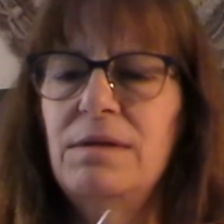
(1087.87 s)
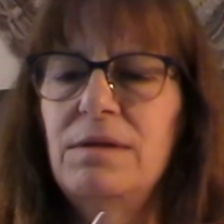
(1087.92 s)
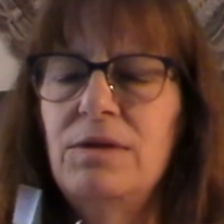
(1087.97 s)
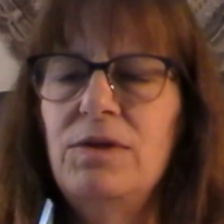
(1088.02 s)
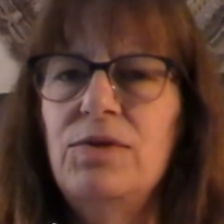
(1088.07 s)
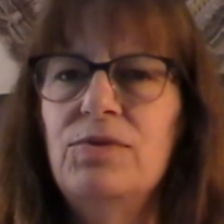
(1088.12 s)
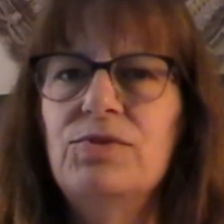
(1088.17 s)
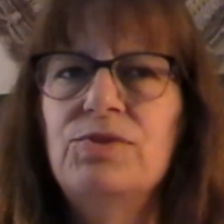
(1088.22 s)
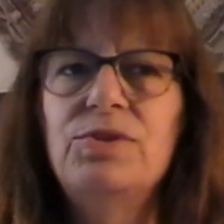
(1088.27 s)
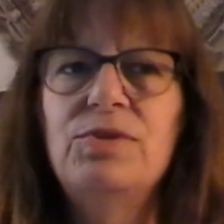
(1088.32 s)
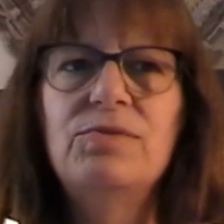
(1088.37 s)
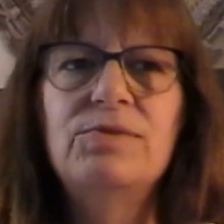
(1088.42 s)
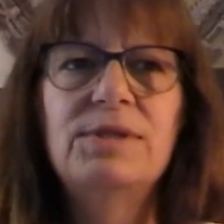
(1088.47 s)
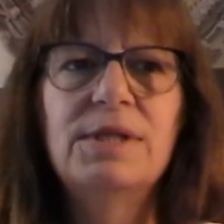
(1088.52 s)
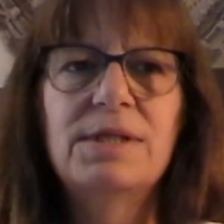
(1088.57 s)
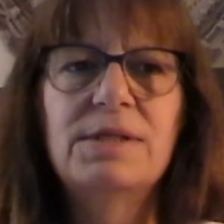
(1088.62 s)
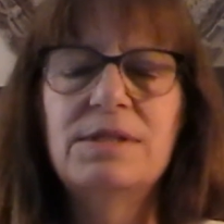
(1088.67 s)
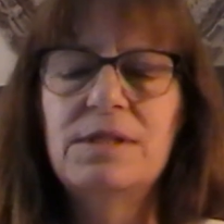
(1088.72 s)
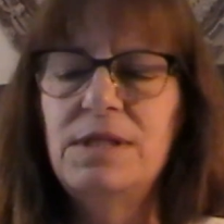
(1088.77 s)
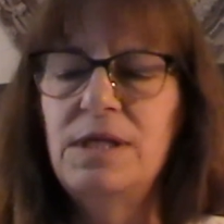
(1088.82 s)
You use 2
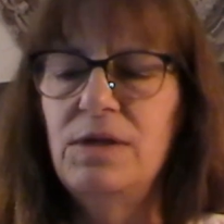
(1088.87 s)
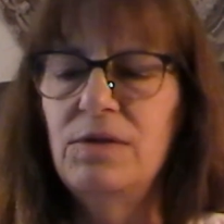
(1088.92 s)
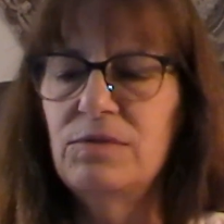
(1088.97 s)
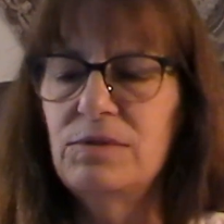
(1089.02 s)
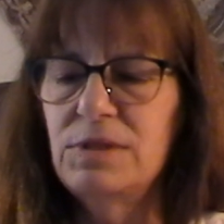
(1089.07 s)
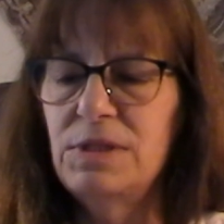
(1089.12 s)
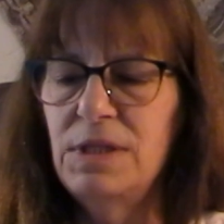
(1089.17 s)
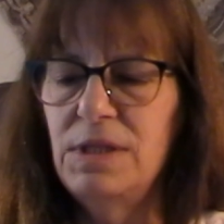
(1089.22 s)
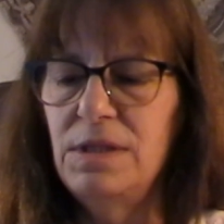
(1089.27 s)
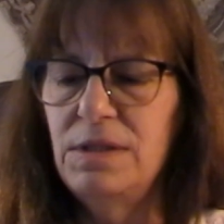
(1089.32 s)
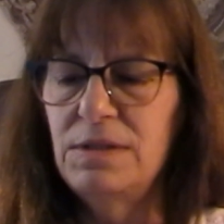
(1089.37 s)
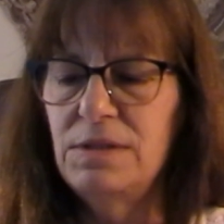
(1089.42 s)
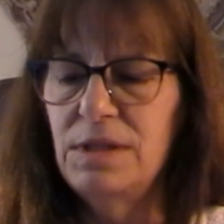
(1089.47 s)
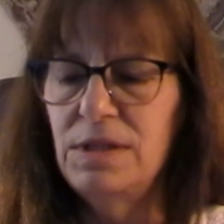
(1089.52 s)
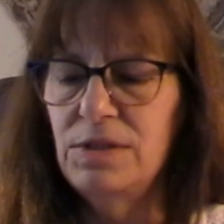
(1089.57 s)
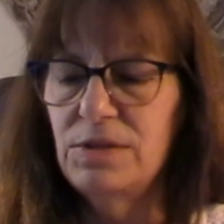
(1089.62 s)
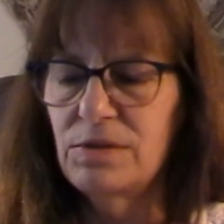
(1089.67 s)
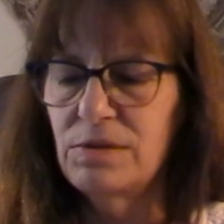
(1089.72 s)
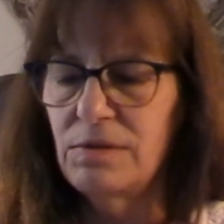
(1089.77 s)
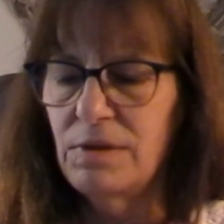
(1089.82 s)
sets of needles.
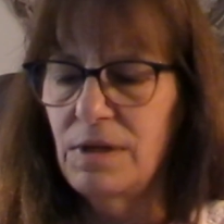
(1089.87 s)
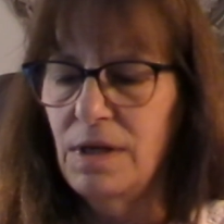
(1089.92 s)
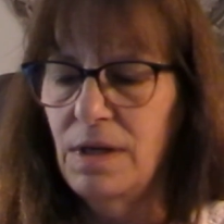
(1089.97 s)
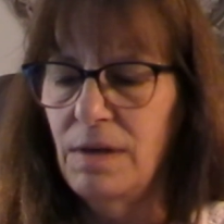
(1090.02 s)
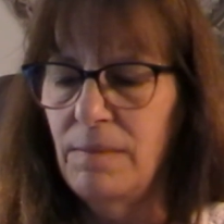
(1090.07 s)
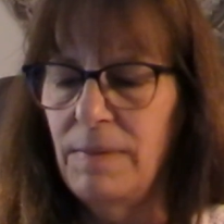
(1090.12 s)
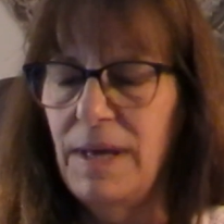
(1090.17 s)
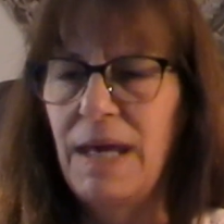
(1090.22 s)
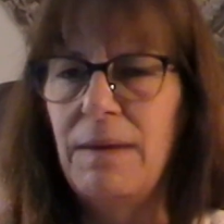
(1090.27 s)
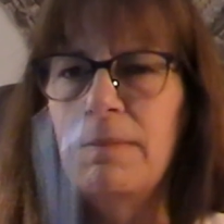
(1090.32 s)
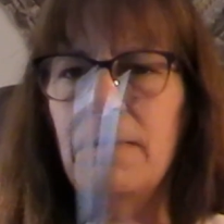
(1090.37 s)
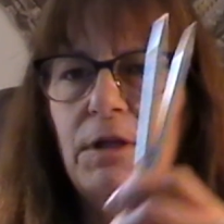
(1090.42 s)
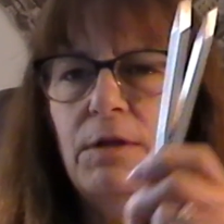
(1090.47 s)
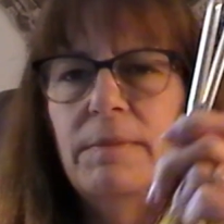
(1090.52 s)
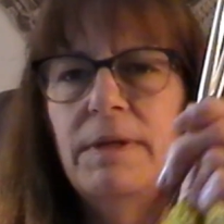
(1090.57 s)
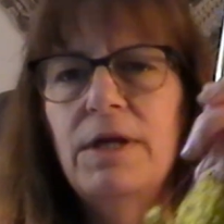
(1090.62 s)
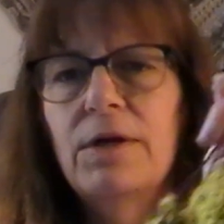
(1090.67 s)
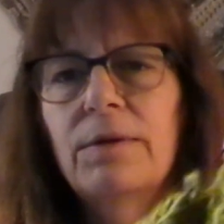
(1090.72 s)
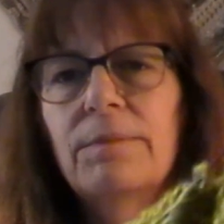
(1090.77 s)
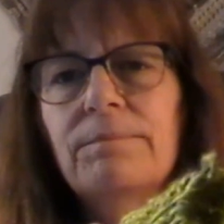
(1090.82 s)
These are
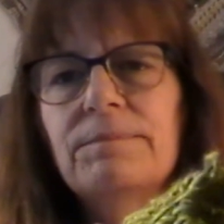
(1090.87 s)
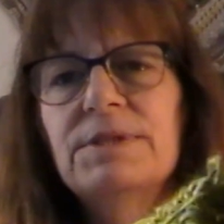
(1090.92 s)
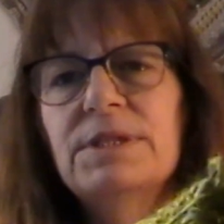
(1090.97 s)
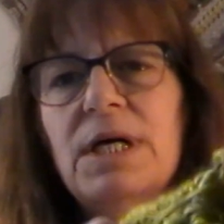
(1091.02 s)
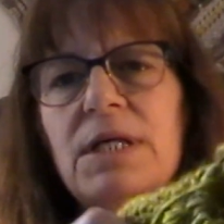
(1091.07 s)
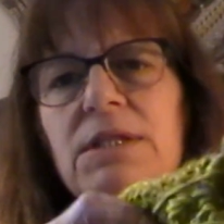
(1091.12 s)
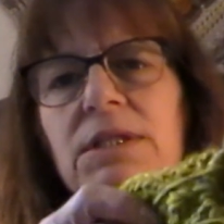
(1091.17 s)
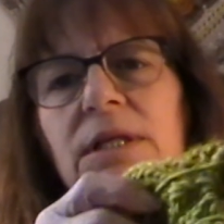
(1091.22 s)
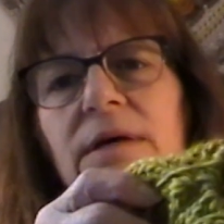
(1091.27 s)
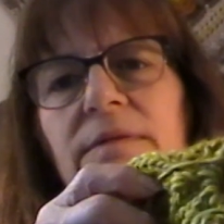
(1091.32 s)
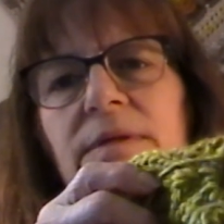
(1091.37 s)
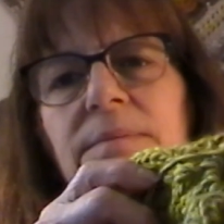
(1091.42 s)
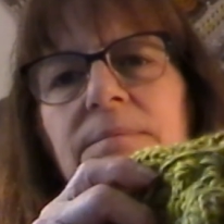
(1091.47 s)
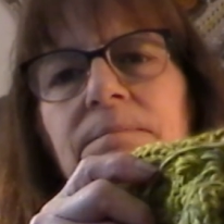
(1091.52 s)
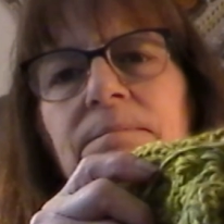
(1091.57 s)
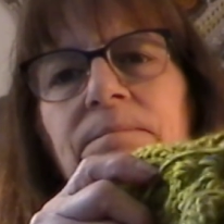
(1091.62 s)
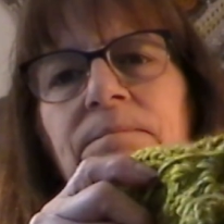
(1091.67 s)
8mm, size 11,